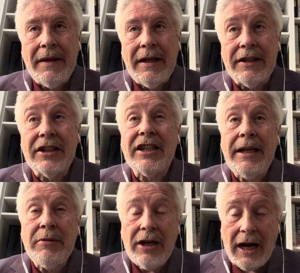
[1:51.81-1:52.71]
At the
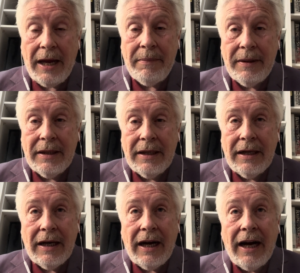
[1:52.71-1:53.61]
same time,
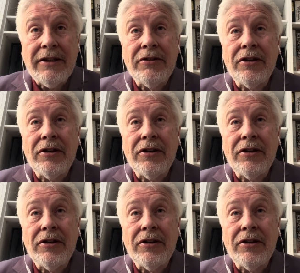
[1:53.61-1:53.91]
I do